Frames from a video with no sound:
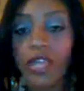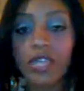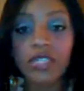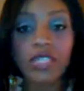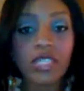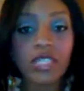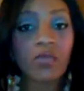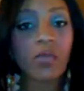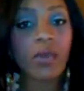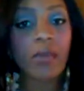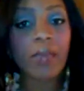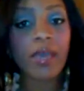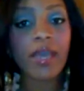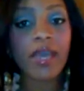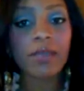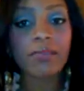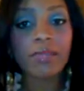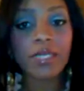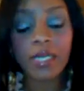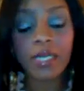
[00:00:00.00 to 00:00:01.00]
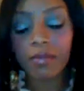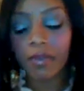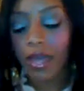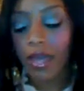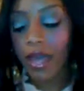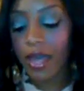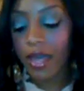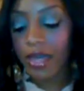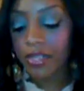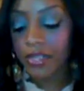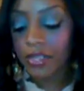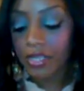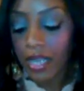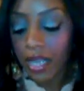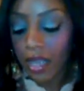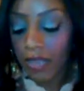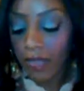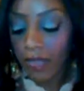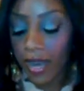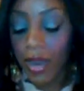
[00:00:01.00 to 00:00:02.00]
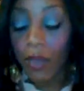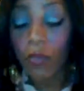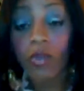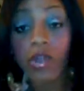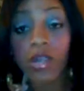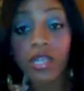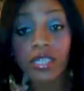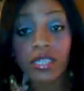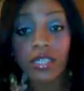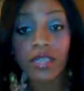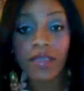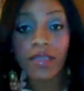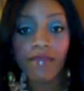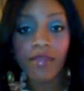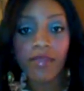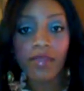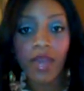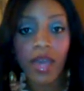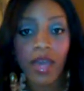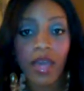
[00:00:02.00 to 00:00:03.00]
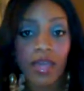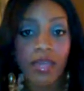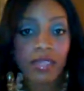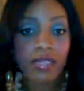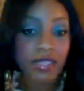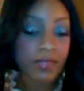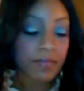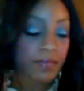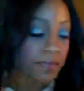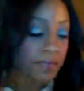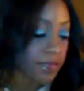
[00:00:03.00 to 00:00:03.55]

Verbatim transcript: so that's just one makeup tip, guys, that I wanted to give you guys.